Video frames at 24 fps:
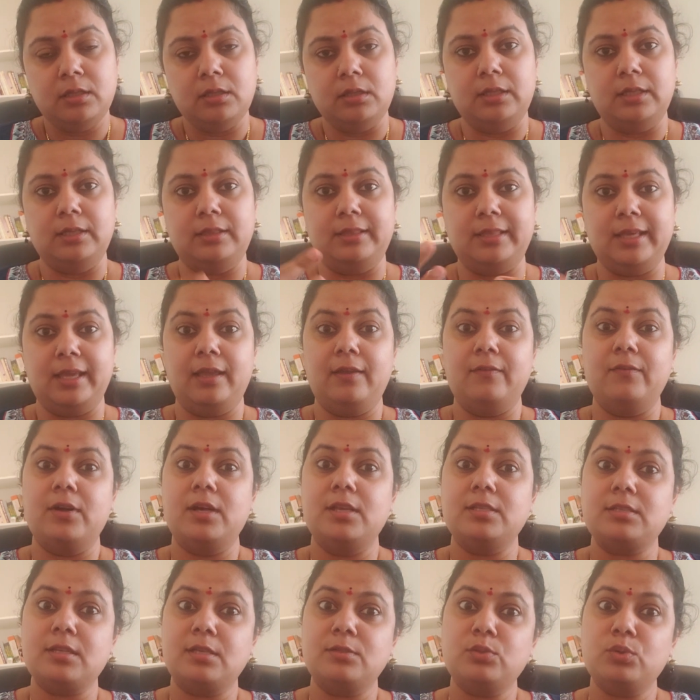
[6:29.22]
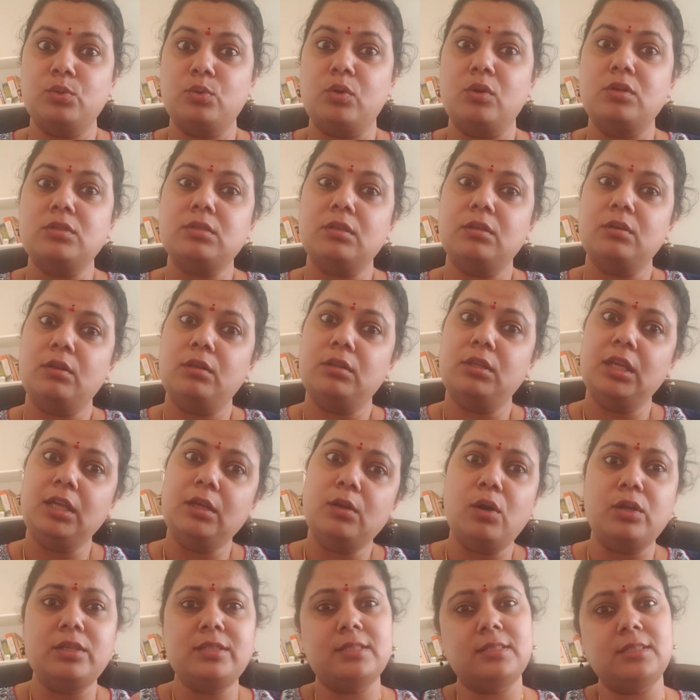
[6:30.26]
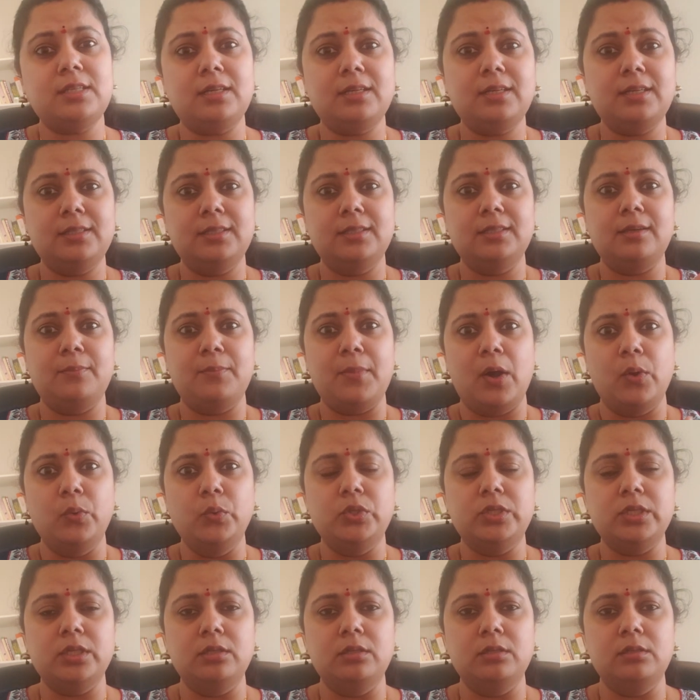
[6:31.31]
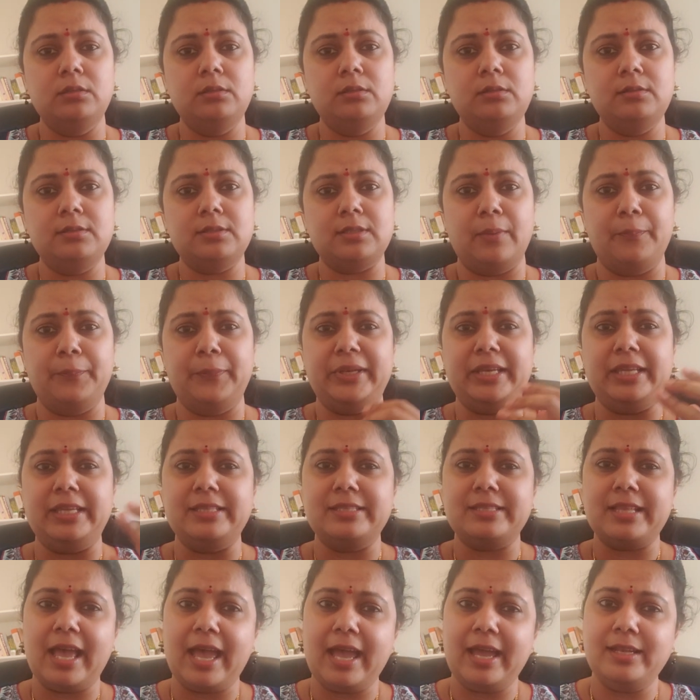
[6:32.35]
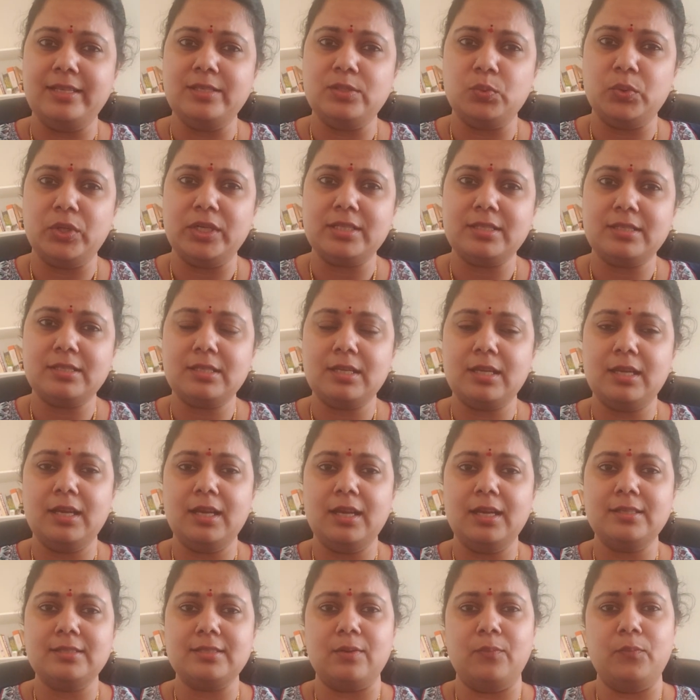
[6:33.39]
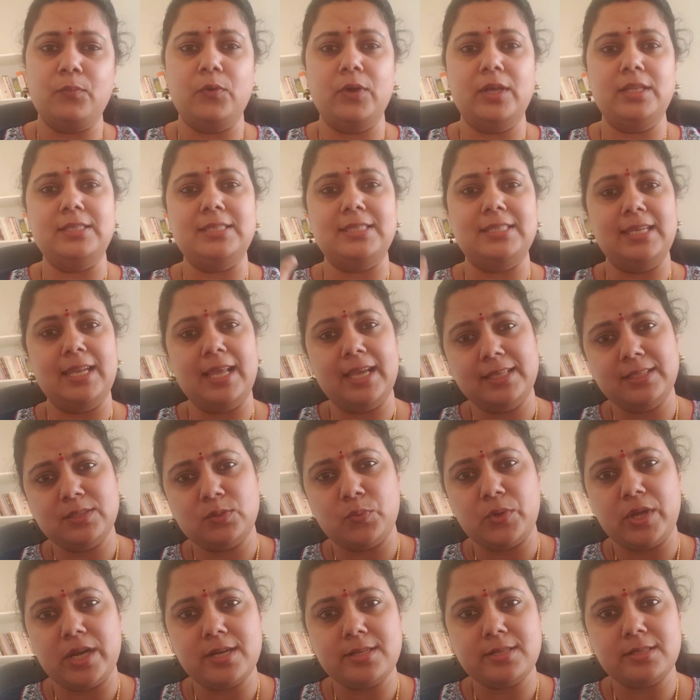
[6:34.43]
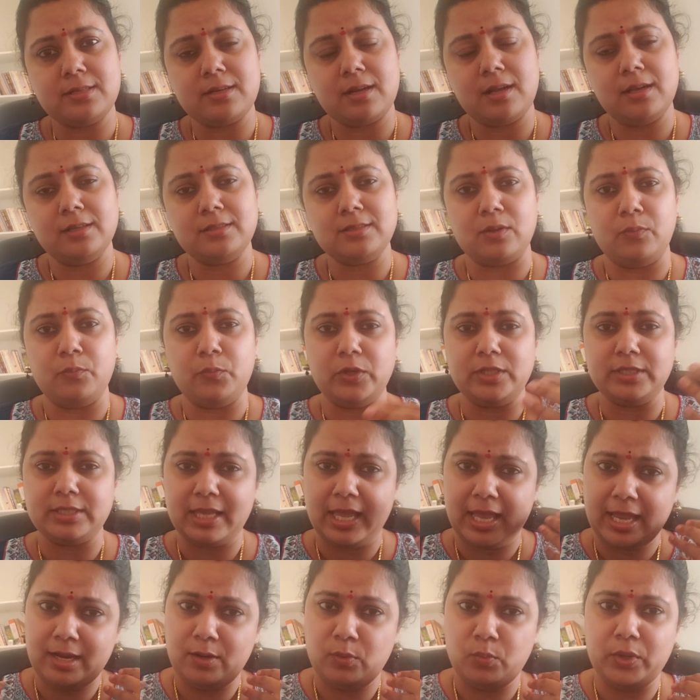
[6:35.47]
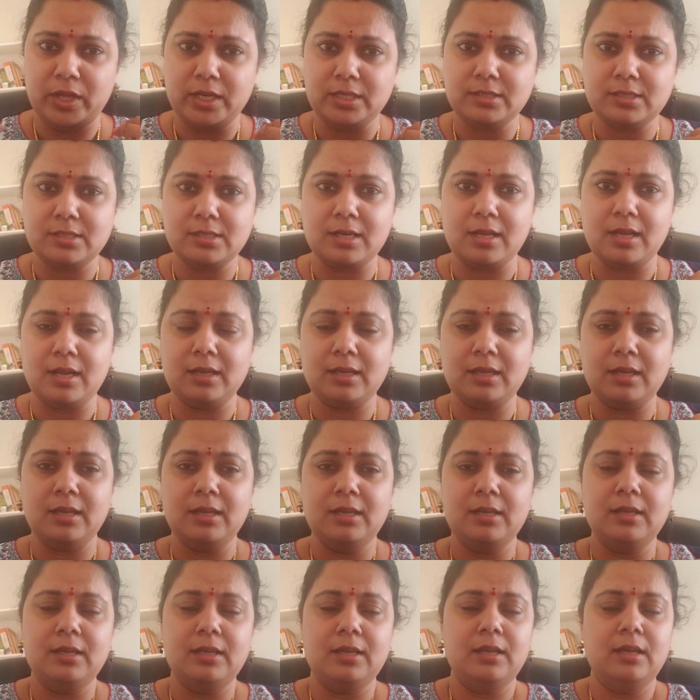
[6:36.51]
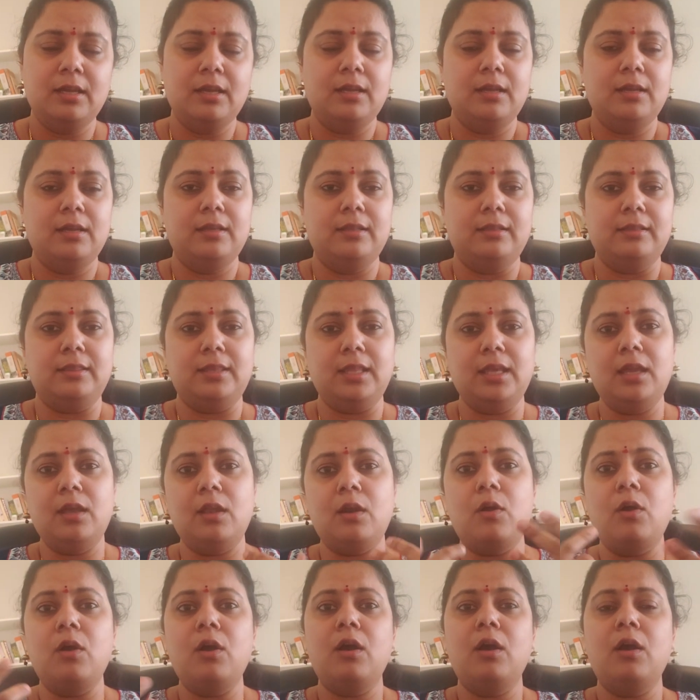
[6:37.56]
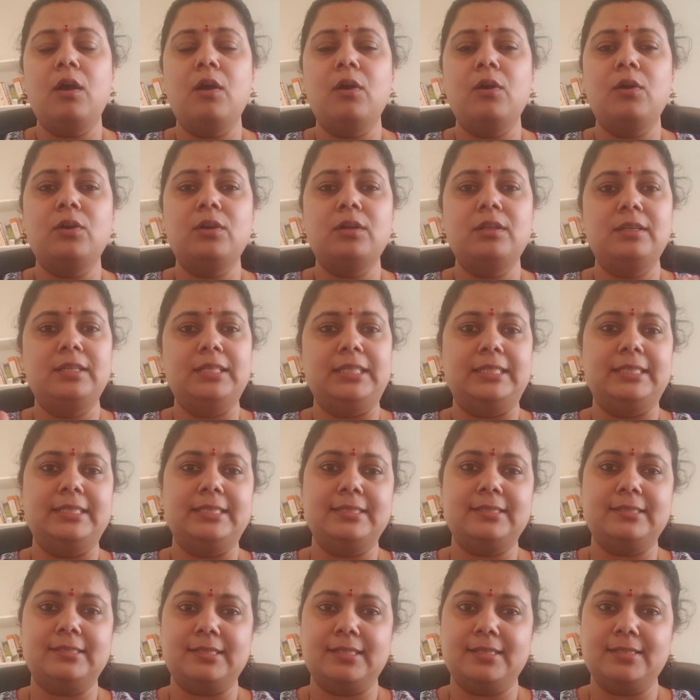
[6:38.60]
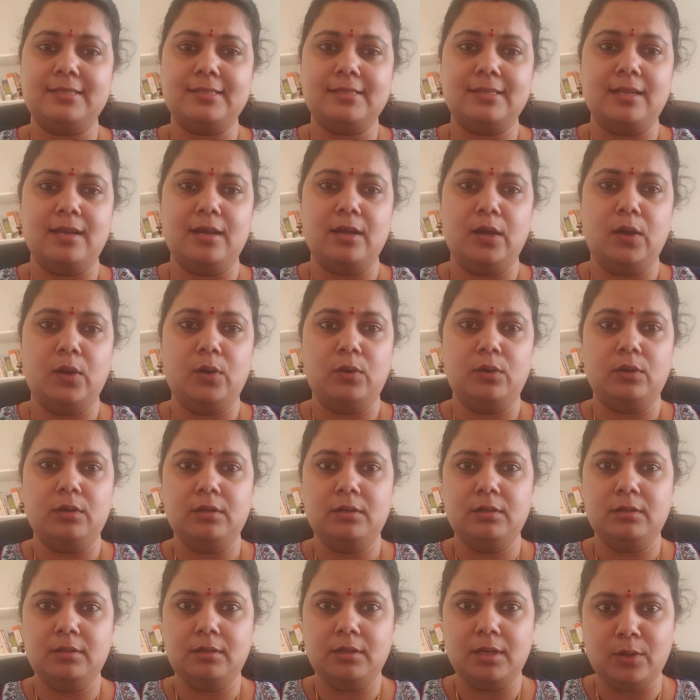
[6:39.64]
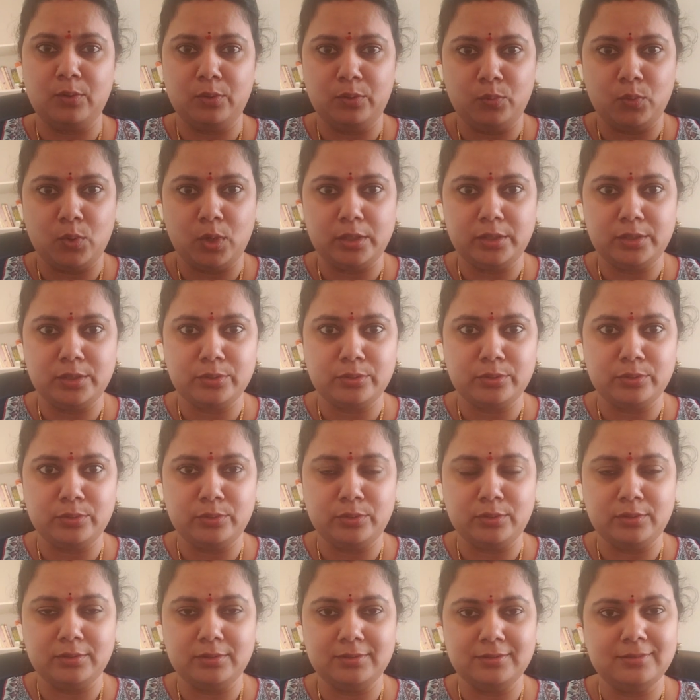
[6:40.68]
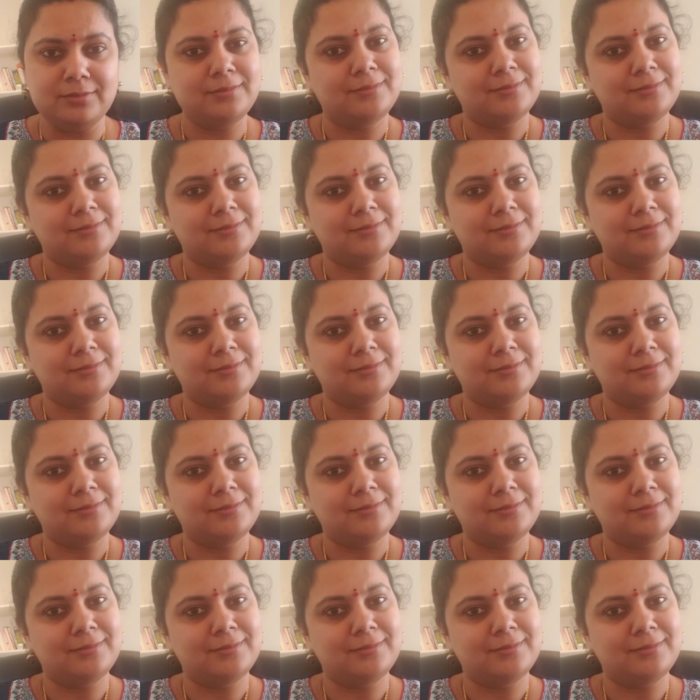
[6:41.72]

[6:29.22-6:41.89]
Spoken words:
The devas, asuras and all, they got stuck under the mountain. Somebody's hands were stuck, someone's legs were stuck, someone's head were stuck. They are all in distress now. Now what to do?